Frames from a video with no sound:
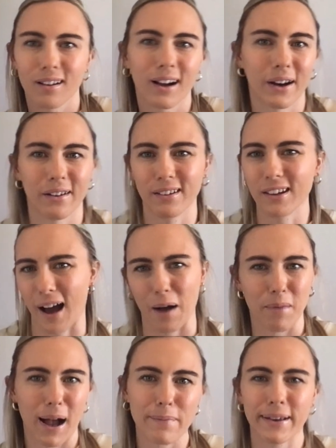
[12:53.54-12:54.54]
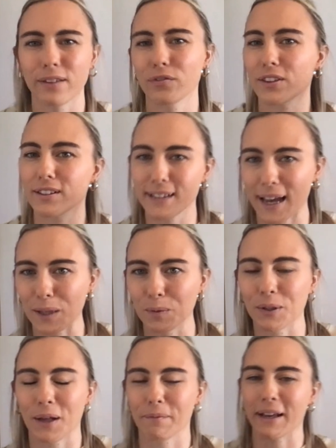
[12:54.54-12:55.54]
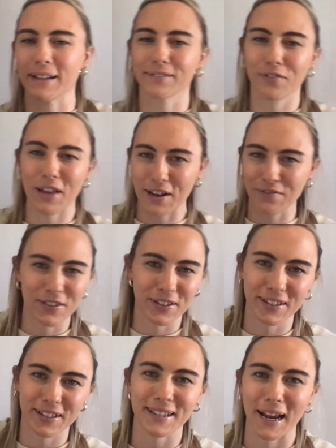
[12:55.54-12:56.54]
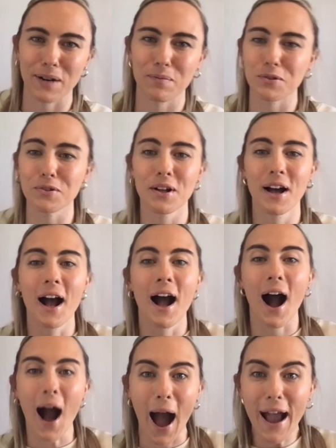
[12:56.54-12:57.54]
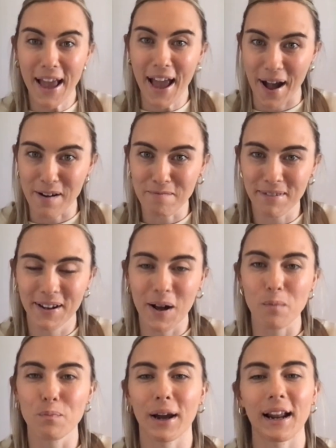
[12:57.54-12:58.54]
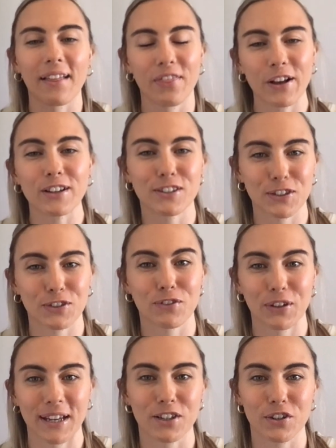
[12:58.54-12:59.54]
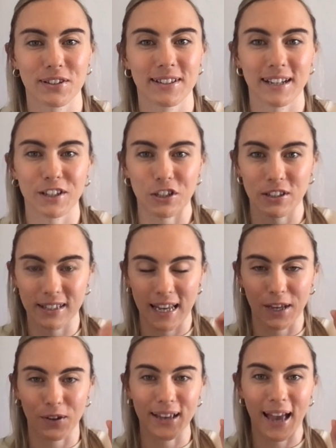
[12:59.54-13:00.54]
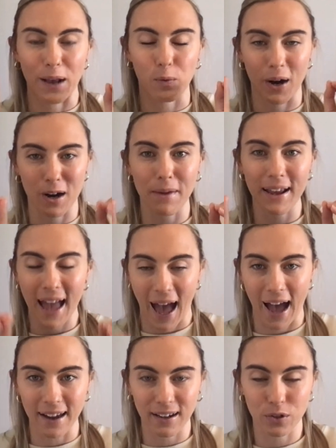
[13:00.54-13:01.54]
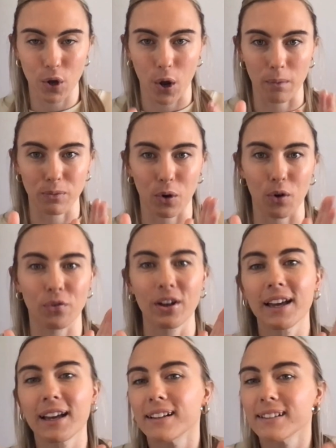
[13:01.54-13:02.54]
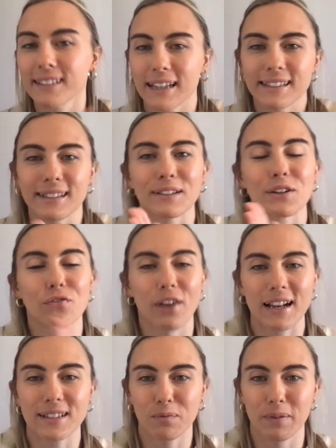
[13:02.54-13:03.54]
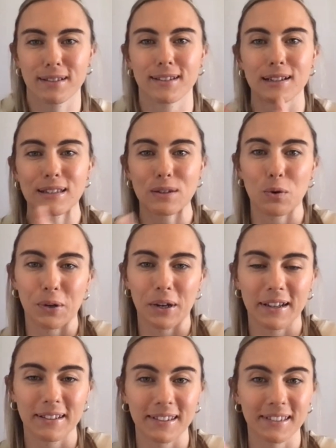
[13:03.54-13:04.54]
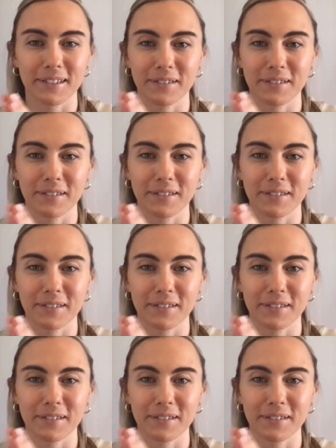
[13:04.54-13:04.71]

nah, I'm here for the scalable. I'm here for the sustainable. I am, but I think it's just really interesting just seeing, okay, where am I at in terms of season, phase of business, audience,